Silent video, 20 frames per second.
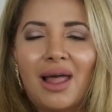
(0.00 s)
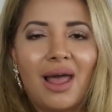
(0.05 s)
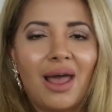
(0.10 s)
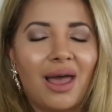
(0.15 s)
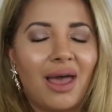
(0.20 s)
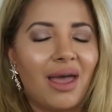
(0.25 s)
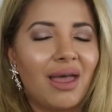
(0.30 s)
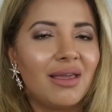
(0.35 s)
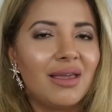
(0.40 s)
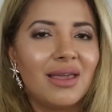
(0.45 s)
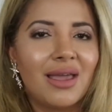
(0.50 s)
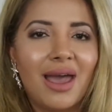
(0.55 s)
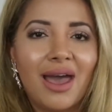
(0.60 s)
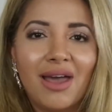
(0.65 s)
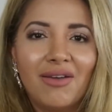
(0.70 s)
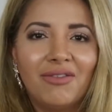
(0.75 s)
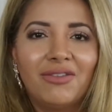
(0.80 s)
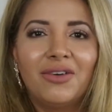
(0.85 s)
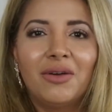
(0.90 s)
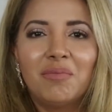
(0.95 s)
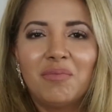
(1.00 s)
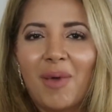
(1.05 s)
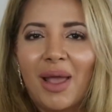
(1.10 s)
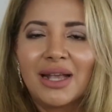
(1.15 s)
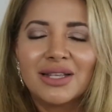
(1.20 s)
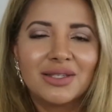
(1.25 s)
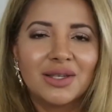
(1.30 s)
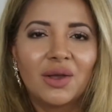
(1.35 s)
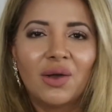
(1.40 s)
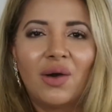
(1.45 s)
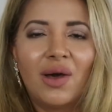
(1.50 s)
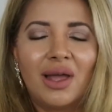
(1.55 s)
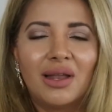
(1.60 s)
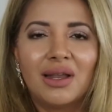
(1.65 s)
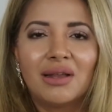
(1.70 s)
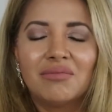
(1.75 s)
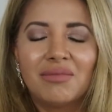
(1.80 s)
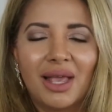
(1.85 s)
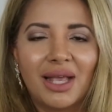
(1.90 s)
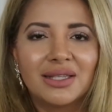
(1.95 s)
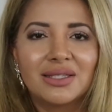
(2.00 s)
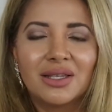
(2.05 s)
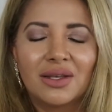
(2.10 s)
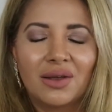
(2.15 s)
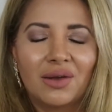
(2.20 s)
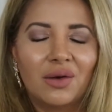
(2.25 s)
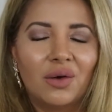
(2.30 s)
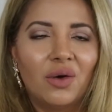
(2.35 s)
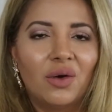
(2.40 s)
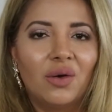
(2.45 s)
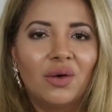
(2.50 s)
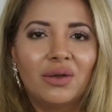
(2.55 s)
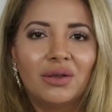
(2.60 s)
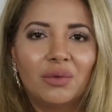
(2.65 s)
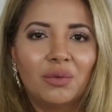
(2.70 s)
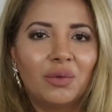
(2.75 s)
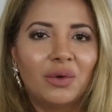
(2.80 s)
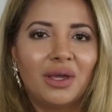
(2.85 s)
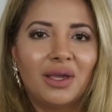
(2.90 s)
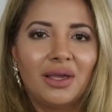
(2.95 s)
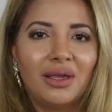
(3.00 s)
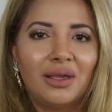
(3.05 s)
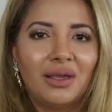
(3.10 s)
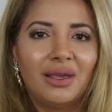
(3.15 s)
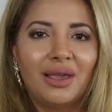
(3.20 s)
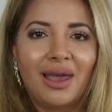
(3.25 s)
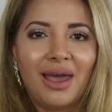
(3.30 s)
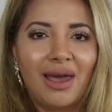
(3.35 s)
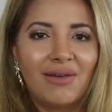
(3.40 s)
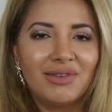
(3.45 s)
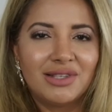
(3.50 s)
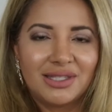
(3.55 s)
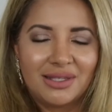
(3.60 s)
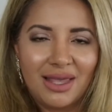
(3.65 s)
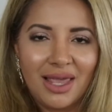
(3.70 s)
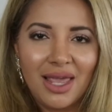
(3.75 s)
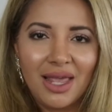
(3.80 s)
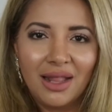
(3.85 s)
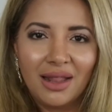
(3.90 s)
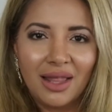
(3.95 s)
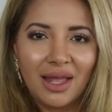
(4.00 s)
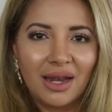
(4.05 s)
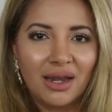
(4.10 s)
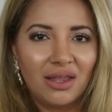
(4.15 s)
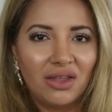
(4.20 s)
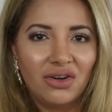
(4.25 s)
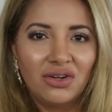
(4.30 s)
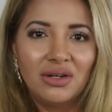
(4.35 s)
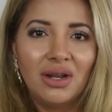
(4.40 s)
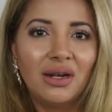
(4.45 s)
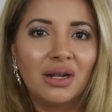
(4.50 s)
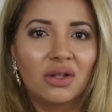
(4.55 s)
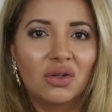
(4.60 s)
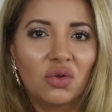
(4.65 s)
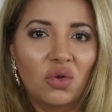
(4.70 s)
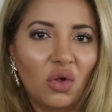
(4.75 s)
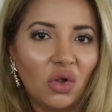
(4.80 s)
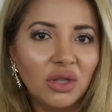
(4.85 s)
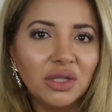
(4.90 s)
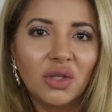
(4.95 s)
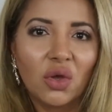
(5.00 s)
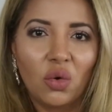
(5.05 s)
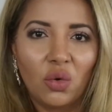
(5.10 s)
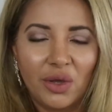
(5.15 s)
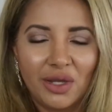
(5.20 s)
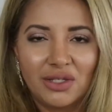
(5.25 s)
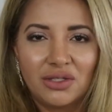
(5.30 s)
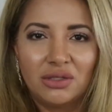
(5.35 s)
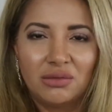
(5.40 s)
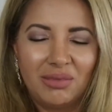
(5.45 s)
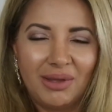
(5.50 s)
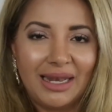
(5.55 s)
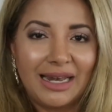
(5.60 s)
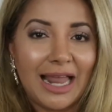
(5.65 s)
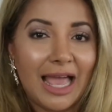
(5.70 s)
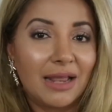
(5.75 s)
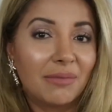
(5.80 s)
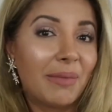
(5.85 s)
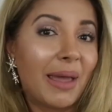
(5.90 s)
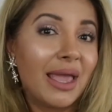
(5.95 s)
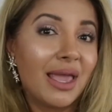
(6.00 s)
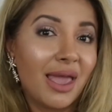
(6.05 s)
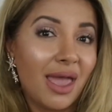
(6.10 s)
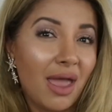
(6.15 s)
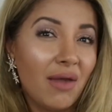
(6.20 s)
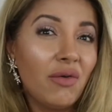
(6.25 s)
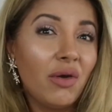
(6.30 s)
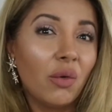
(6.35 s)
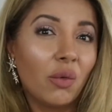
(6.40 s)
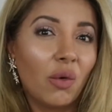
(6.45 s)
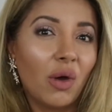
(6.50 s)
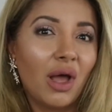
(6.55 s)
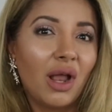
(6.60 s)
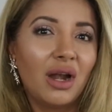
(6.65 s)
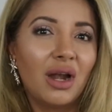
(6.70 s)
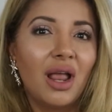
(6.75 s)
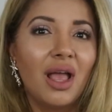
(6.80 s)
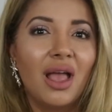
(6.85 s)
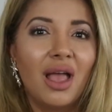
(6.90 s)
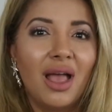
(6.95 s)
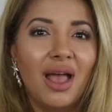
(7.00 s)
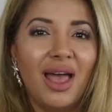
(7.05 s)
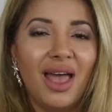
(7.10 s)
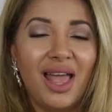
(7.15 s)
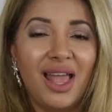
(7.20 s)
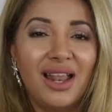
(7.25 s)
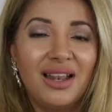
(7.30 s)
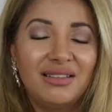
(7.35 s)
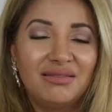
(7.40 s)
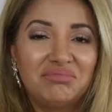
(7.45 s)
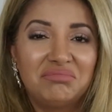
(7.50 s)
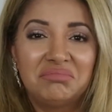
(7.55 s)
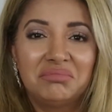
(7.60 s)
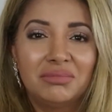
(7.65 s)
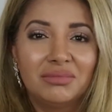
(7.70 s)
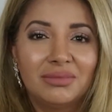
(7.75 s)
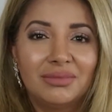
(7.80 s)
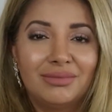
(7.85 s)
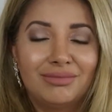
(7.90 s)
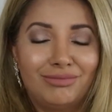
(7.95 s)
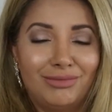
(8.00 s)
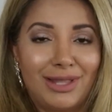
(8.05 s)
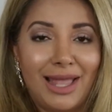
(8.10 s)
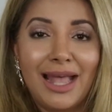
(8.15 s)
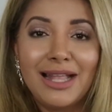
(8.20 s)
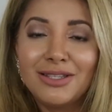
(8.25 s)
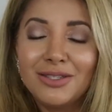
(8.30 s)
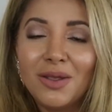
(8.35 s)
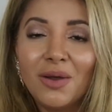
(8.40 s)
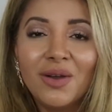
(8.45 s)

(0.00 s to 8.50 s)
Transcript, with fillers: I am from Mexico, and in Mexico, we have a saying that you're not a gold coin to be liked by everyone, and that's